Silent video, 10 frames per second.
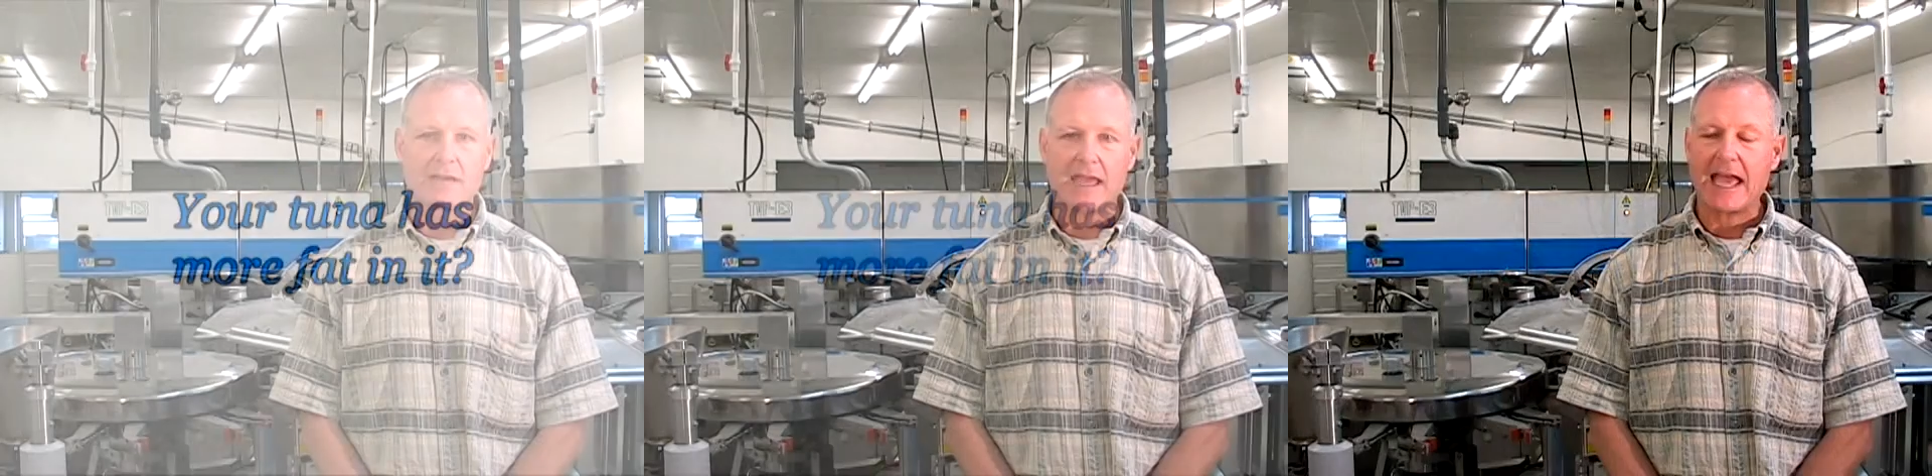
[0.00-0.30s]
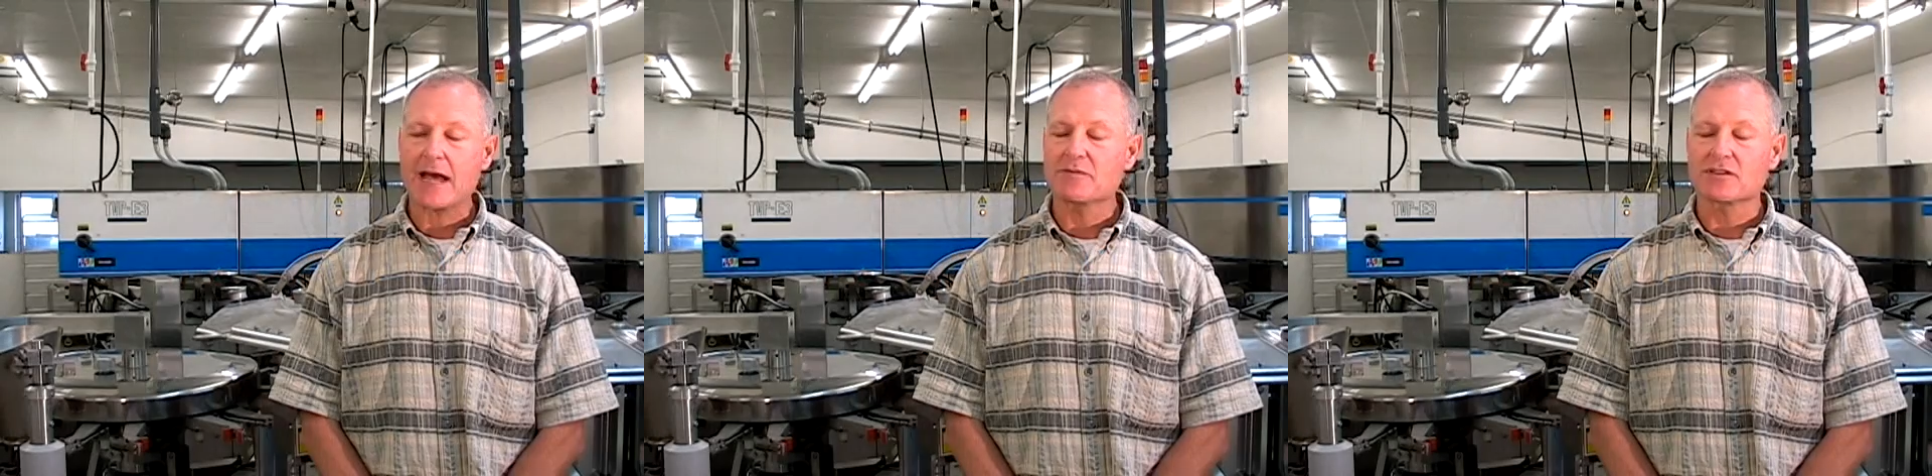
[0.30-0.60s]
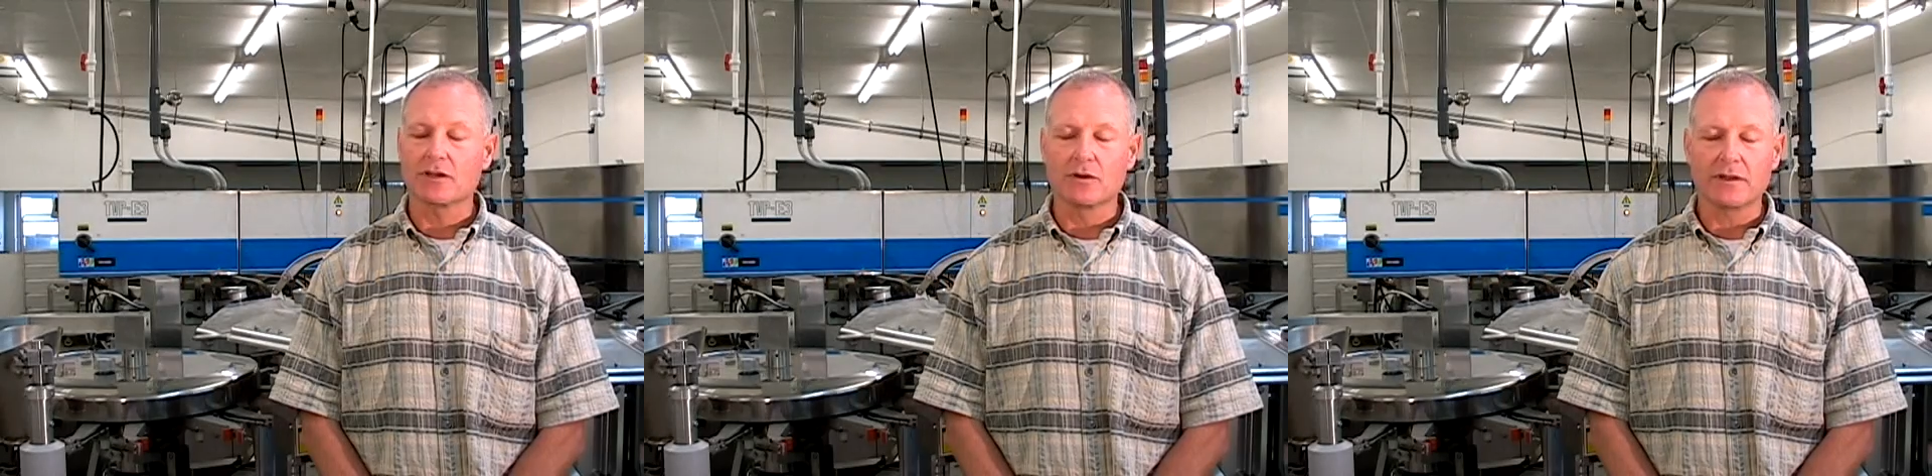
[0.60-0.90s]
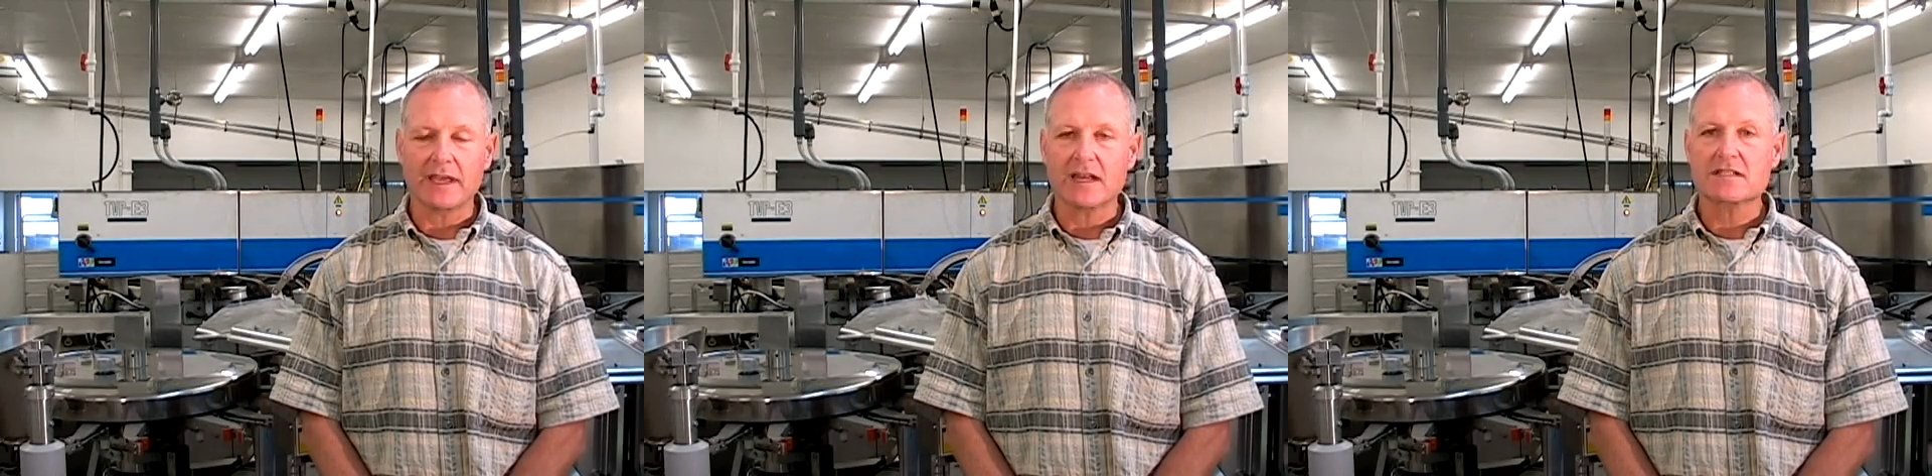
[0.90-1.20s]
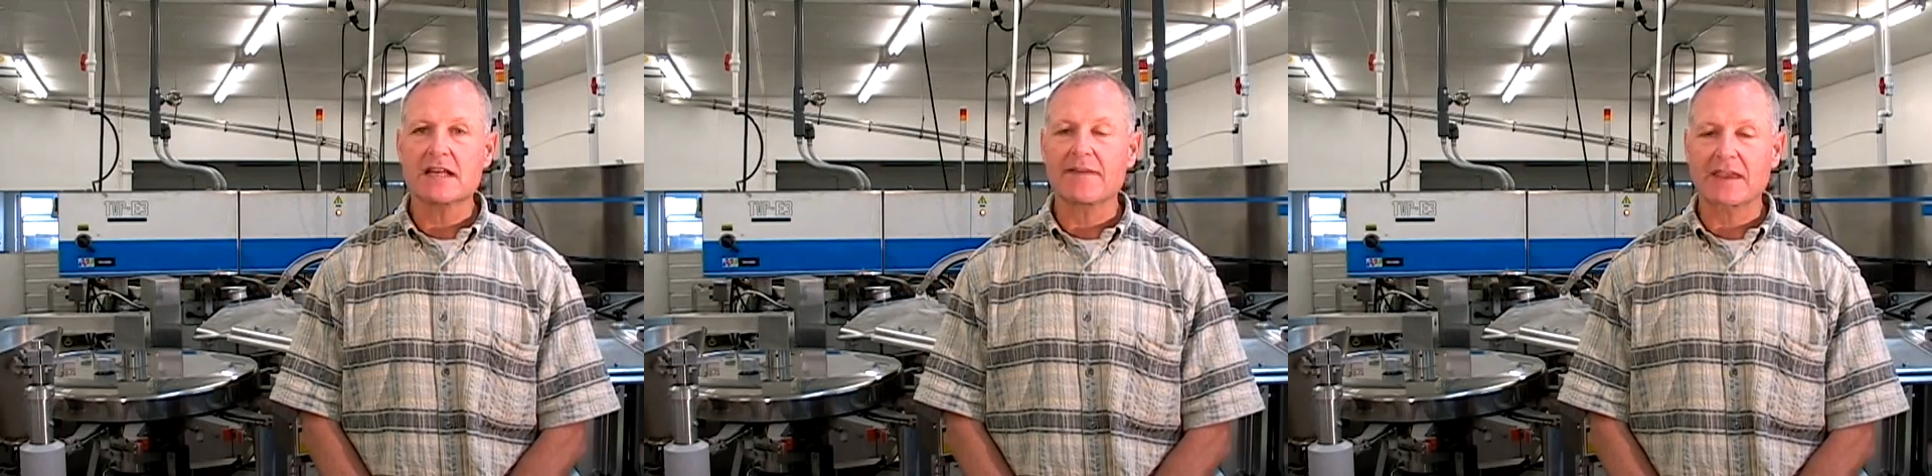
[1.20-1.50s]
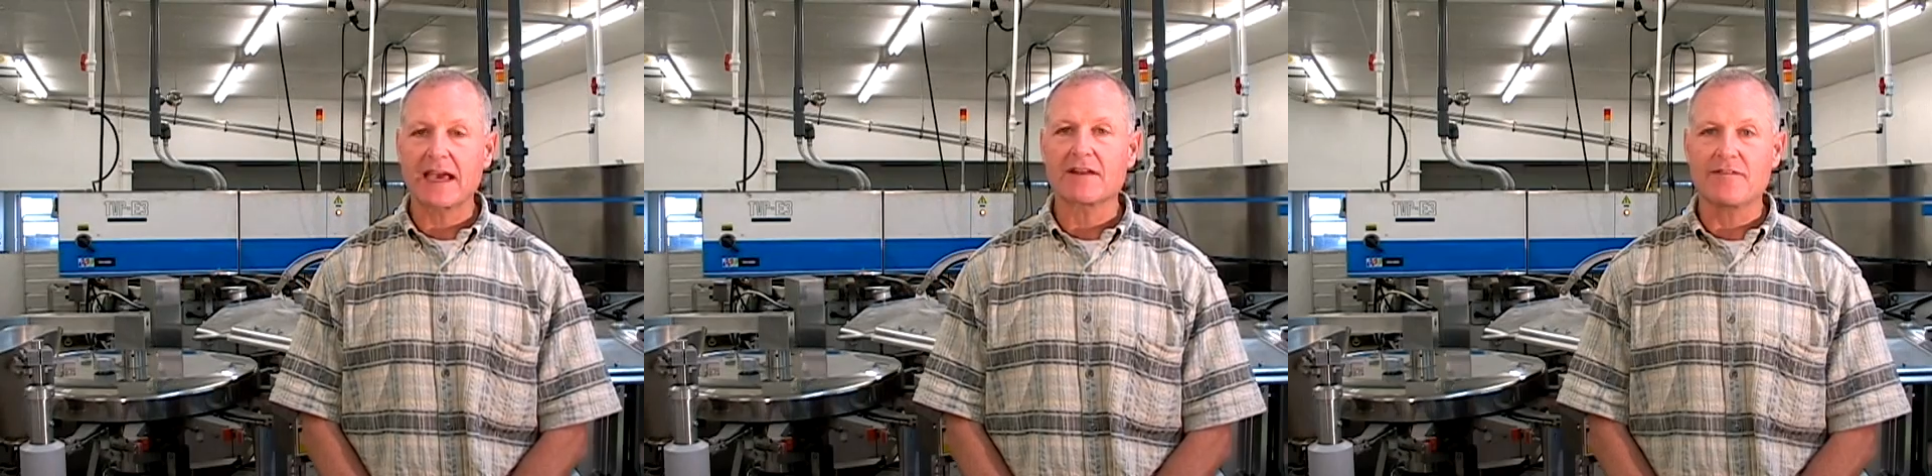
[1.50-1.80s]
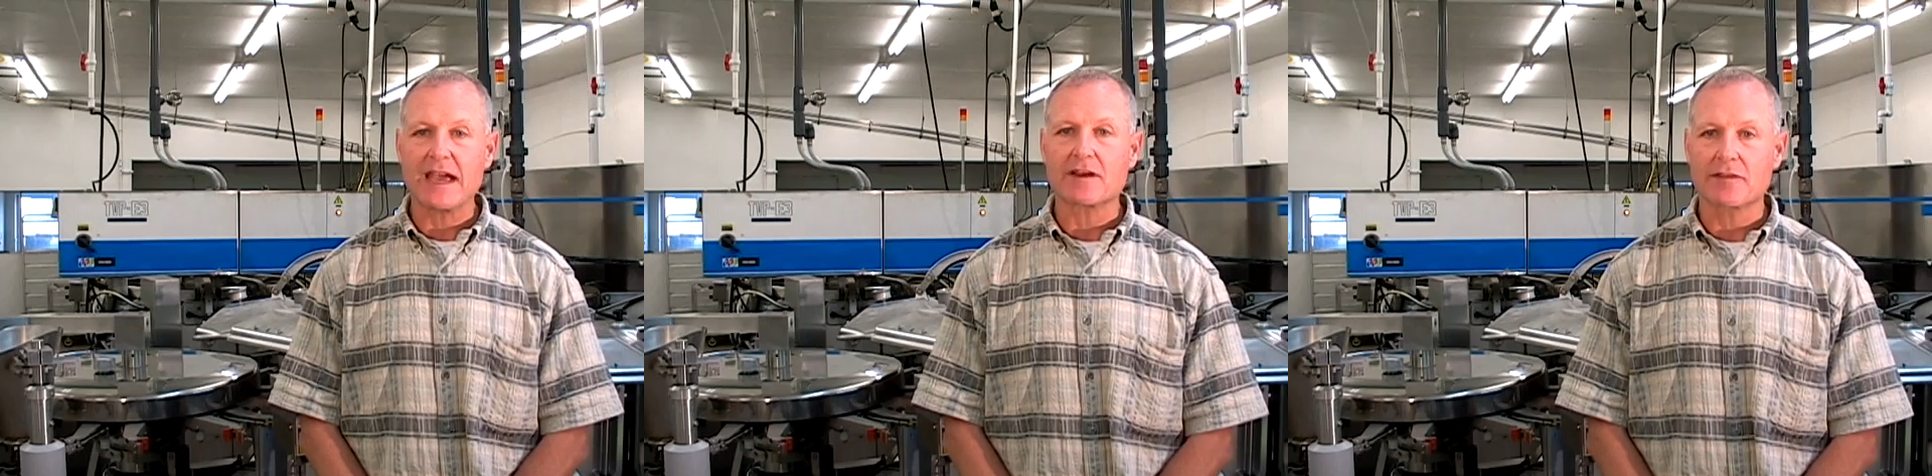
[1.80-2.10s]
Absolutely, and it's not the kind of
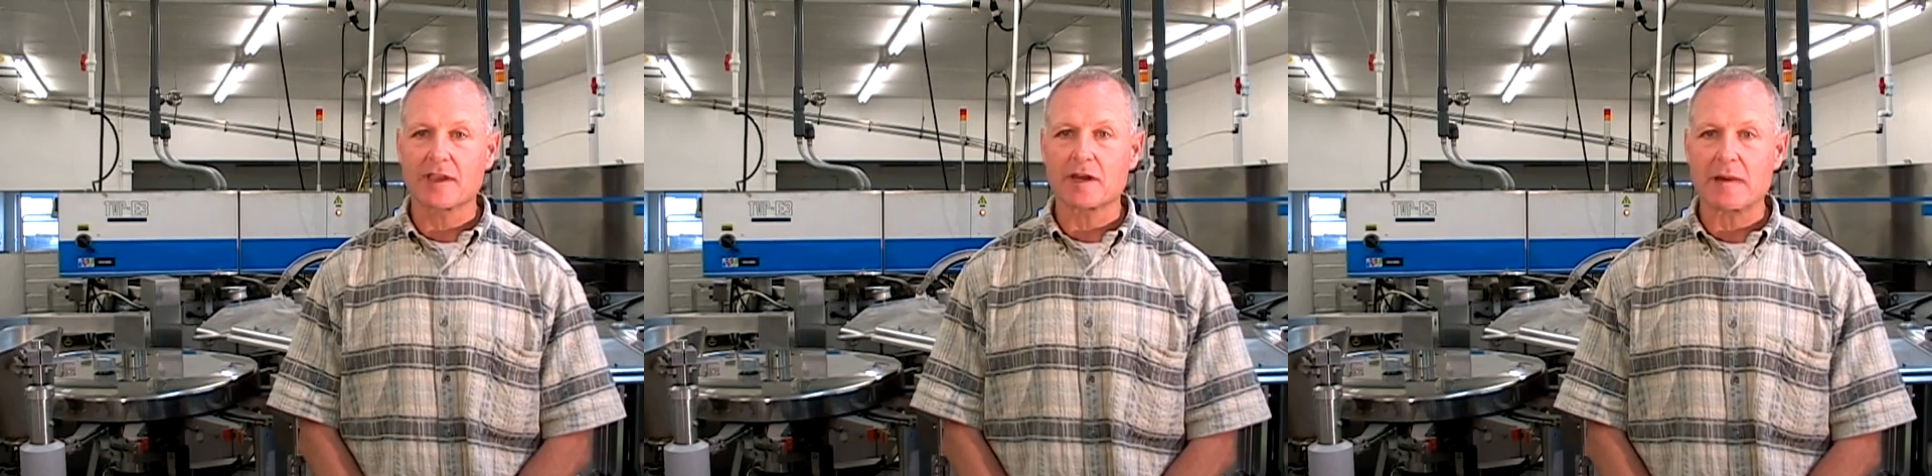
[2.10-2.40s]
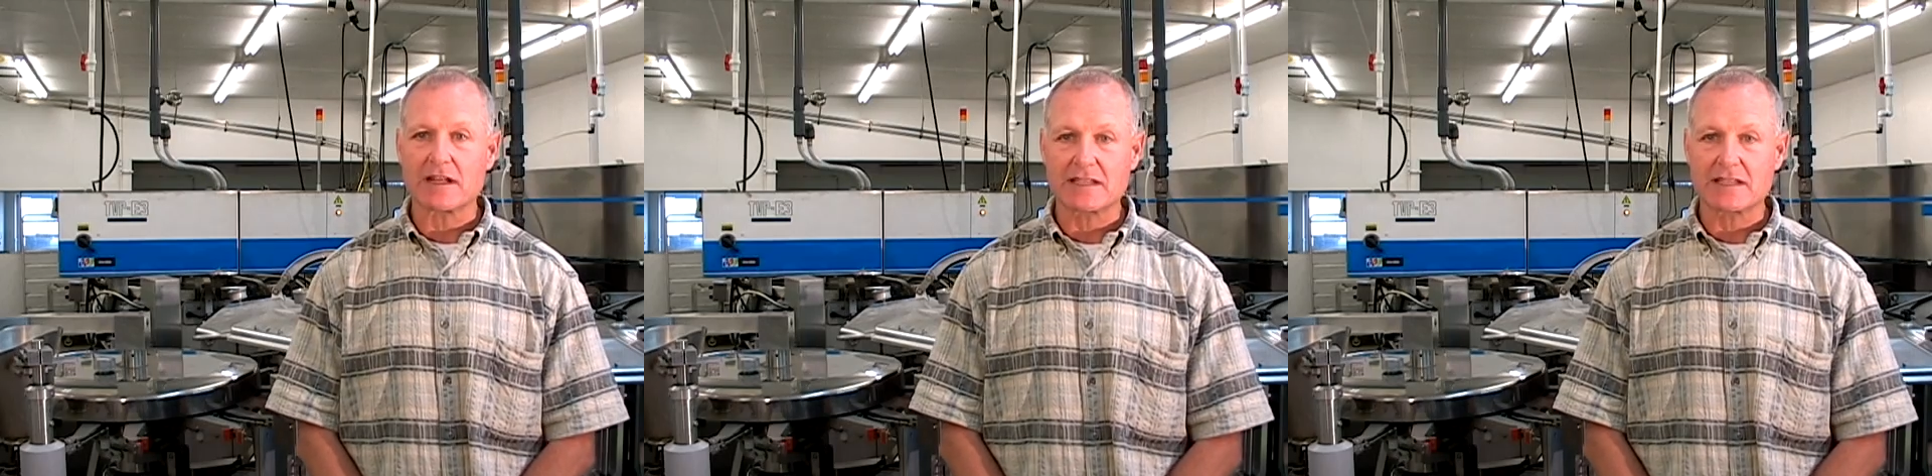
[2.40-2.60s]
fat you're thinking about.